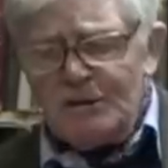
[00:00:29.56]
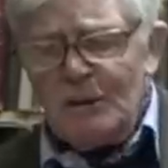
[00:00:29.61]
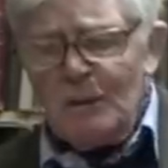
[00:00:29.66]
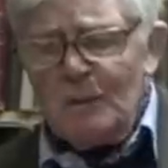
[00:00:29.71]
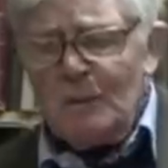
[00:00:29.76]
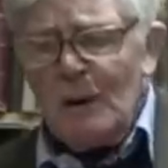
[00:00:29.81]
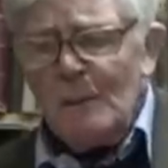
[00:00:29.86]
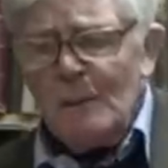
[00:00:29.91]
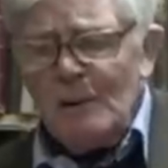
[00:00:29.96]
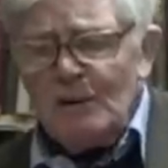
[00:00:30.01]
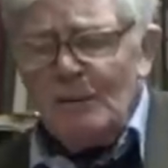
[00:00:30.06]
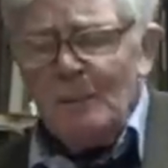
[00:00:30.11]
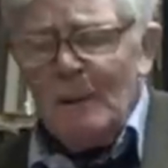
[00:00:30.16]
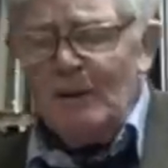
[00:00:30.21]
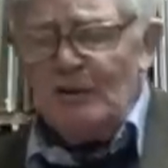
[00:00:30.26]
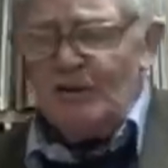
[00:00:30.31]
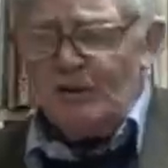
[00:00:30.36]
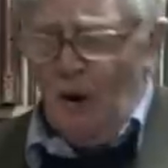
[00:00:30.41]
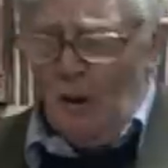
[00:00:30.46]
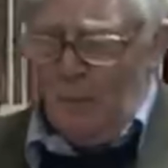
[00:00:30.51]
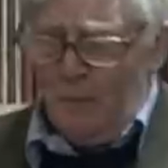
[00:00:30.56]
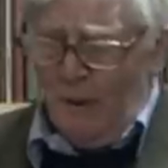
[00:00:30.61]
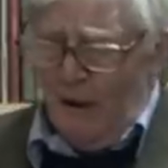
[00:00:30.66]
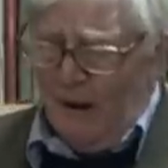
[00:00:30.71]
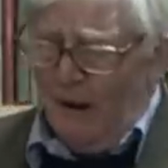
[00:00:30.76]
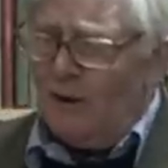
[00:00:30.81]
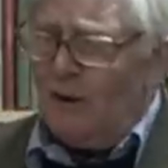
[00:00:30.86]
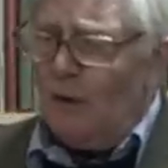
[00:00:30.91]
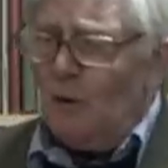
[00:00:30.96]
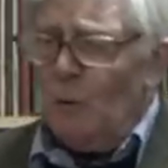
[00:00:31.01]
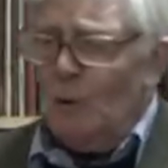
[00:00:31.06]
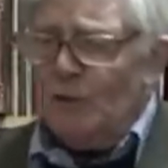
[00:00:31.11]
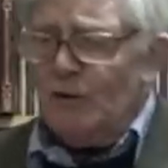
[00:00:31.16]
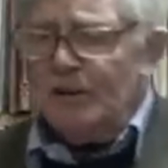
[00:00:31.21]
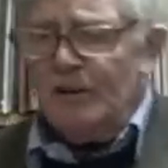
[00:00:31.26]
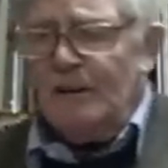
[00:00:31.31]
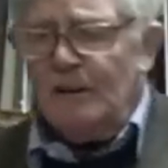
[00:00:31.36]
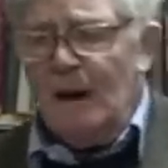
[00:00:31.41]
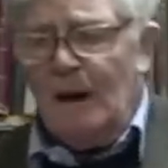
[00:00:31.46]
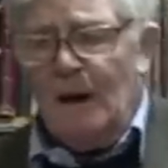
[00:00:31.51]
So you've come into my shop and you
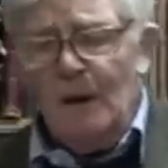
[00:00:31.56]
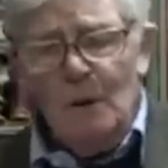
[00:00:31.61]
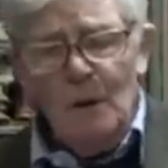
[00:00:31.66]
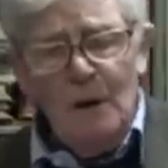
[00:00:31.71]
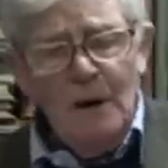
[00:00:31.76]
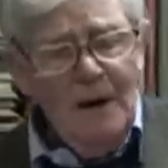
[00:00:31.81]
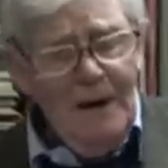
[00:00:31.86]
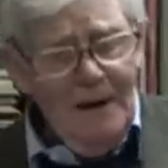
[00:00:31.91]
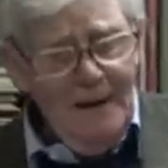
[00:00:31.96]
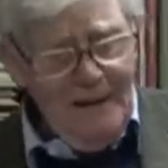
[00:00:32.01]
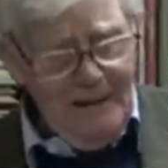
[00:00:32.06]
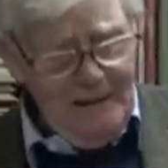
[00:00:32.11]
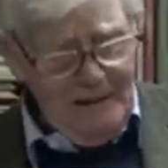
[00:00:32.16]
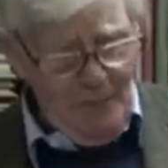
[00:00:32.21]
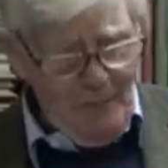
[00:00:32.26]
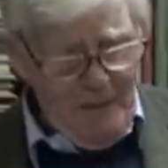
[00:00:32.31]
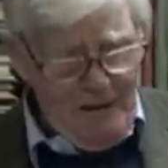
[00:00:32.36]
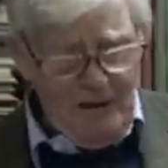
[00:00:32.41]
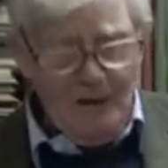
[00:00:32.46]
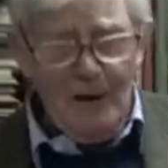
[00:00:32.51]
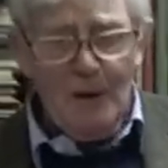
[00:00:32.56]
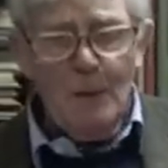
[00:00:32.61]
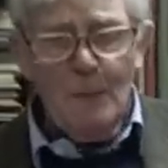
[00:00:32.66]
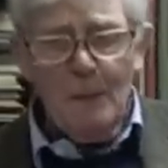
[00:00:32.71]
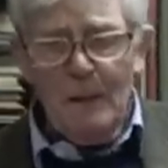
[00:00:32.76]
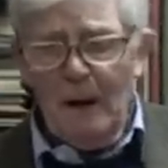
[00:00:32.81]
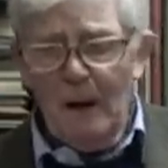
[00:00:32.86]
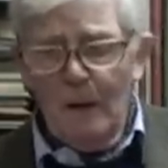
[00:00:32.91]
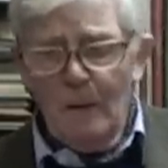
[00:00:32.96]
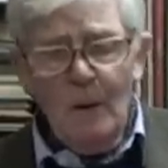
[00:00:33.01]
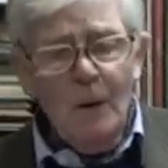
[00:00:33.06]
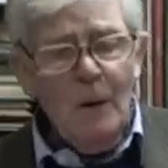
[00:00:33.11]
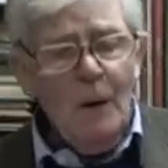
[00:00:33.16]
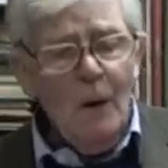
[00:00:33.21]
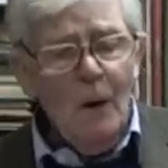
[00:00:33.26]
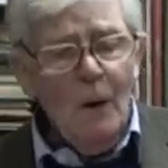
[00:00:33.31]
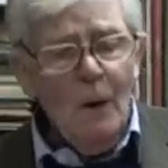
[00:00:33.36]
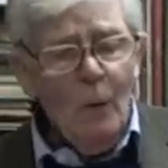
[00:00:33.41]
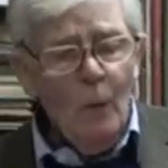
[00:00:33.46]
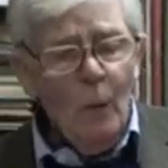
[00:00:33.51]
want to know a little bit about
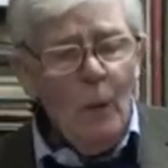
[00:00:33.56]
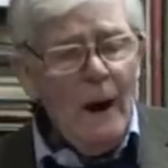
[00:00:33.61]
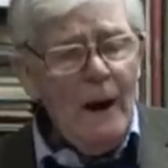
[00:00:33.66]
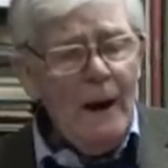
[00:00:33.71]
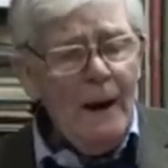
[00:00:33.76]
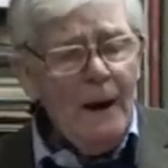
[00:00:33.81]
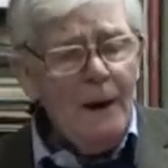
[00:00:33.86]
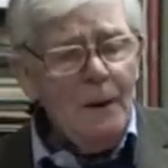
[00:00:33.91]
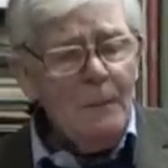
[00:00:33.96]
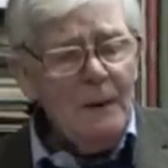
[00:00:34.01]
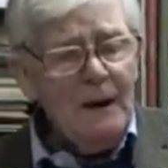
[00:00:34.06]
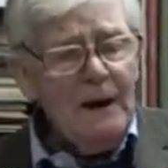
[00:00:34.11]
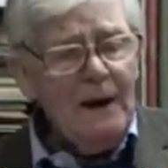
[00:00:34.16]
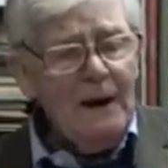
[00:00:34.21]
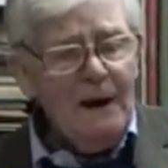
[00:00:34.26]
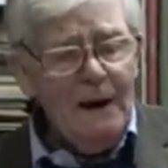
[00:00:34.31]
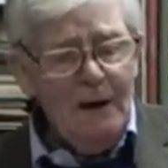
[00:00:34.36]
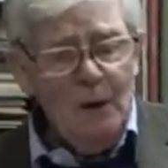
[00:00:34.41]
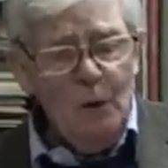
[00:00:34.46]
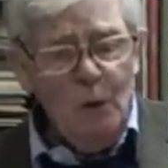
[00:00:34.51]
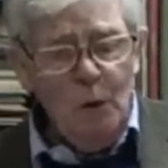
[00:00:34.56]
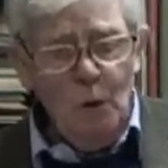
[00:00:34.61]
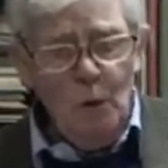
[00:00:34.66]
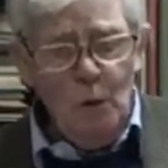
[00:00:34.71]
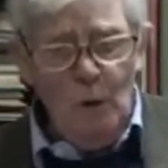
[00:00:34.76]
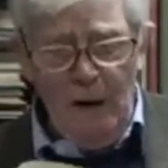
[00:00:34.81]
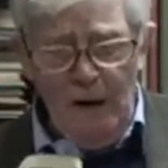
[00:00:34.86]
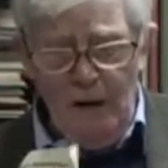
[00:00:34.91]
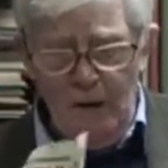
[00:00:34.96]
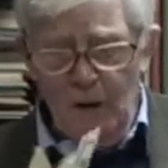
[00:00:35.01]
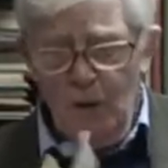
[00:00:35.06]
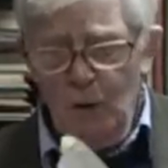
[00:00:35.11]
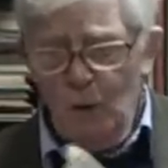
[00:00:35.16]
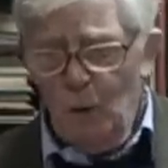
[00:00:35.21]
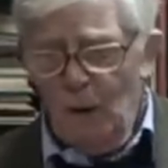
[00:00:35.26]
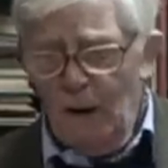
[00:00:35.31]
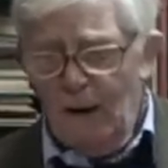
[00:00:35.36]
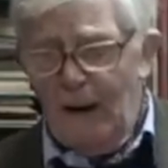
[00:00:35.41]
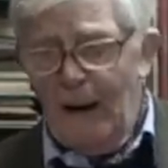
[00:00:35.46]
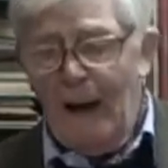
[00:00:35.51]
why I'm here, who
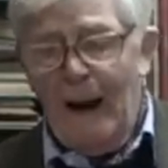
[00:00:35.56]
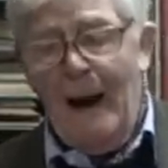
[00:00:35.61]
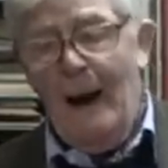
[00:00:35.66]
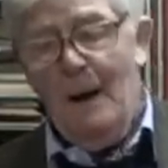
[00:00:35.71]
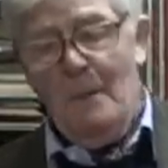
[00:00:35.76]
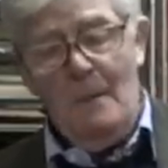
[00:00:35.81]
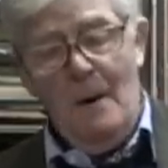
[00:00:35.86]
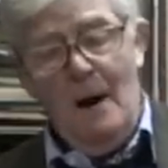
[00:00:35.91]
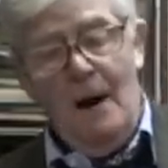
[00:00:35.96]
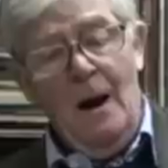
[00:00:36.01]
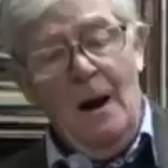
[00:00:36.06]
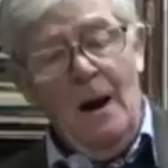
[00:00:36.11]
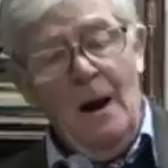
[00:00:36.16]
I am.